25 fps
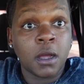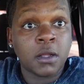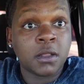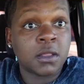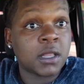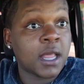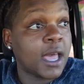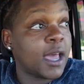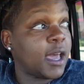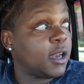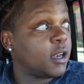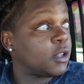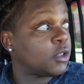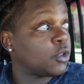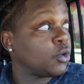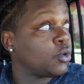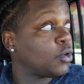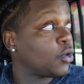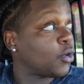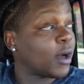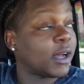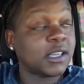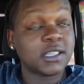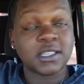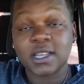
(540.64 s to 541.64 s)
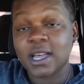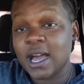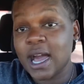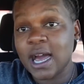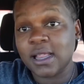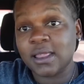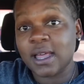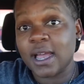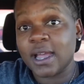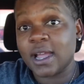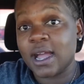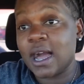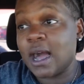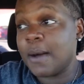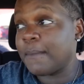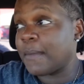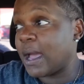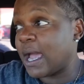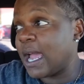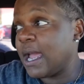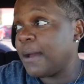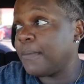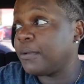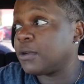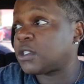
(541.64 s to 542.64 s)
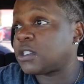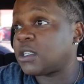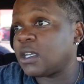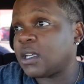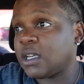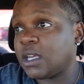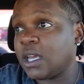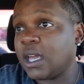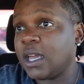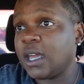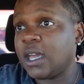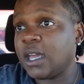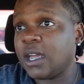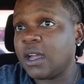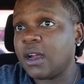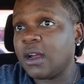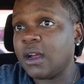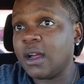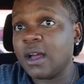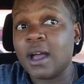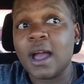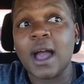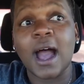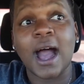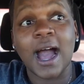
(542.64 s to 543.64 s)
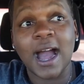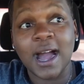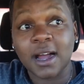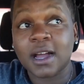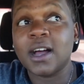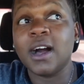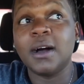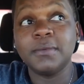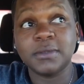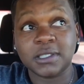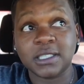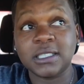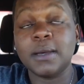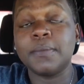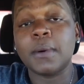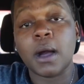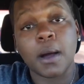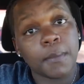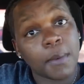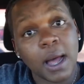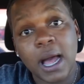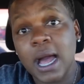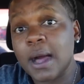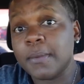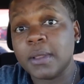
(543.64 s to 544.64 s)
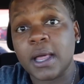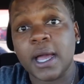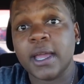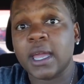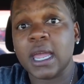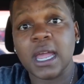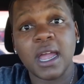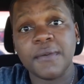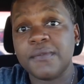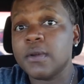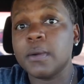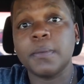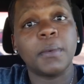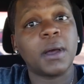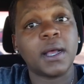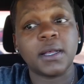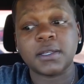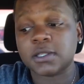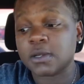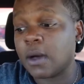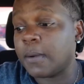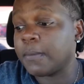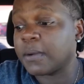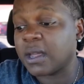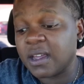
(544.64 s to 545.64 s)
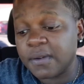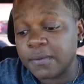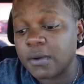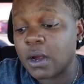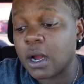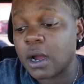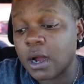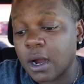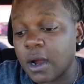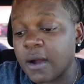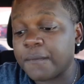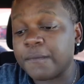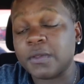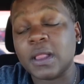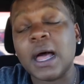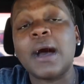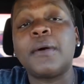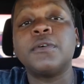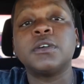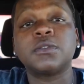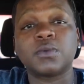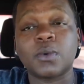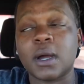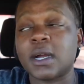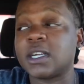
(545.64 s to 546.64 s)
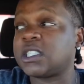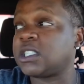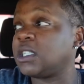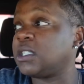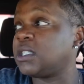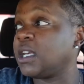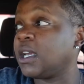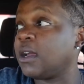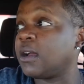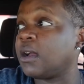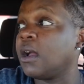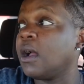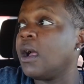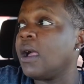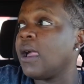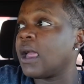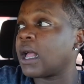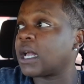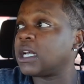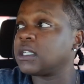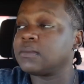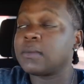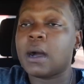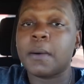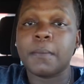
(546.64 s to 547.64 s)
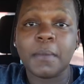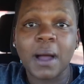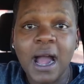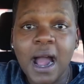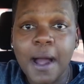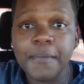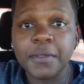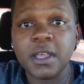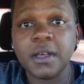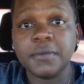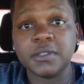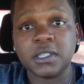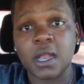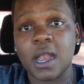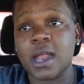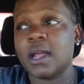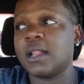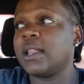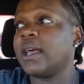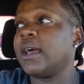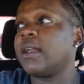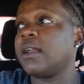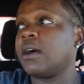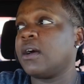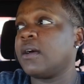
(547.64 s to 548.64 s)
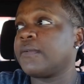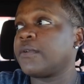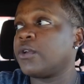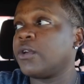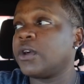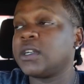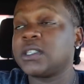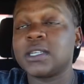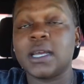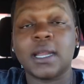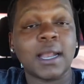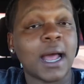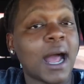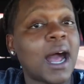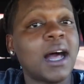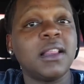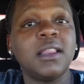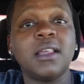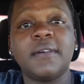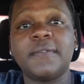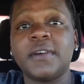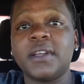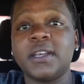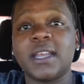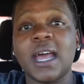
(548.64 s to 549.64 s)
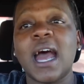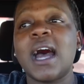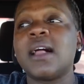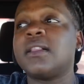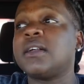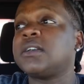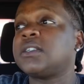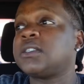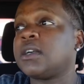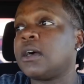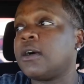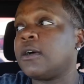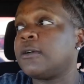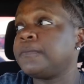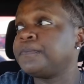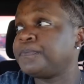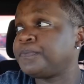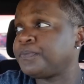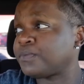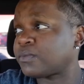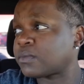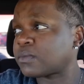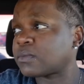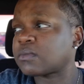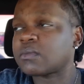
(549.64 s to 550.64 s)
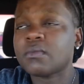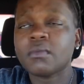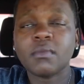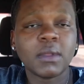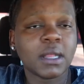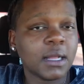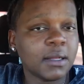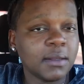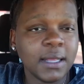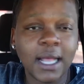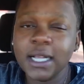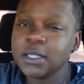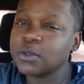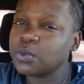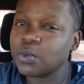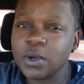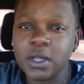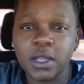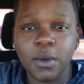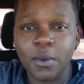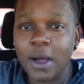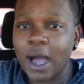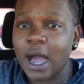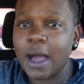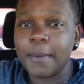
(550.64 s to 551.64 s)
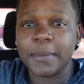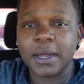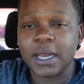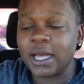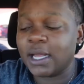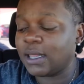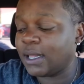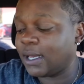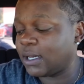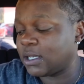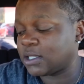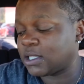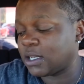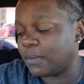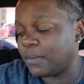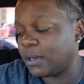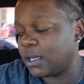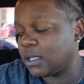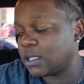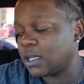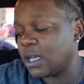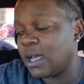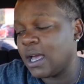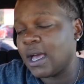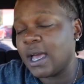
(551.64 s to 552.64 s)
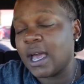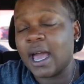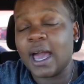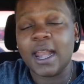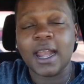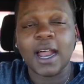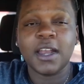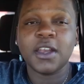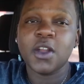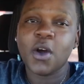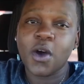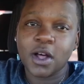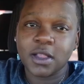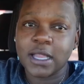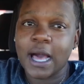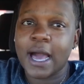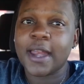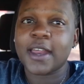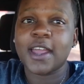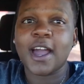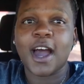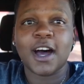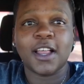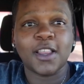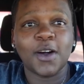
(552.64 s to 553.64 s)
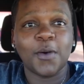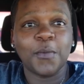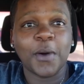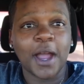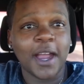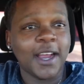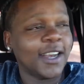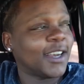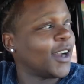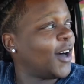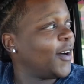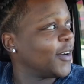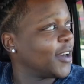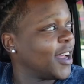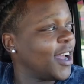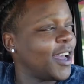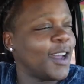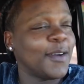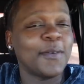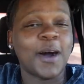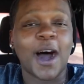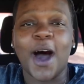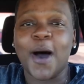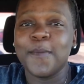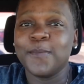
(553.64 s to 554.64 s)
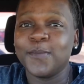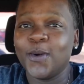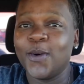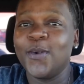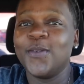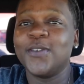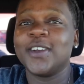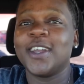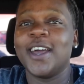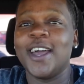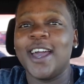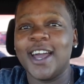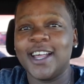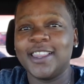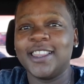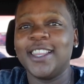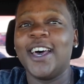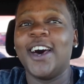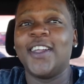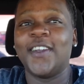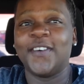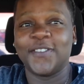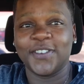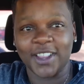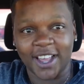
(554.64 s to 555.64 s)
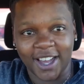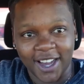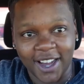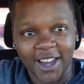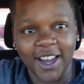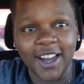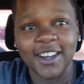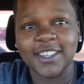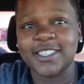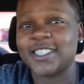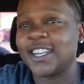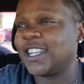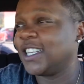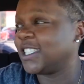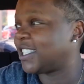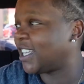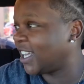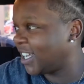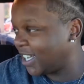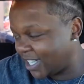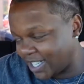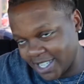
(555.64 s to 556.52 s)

that, through the grace of God, like I'm able to get here, I come see my mom like every month. So I'm giving her flowers while she's here, because my mom lives in Atlanta, of course, and I live in Dallas. So that's really why I'm in Atlanta so much. And I know a lot of y'all are waiting on that I'm moving to Atlanta vlog. Just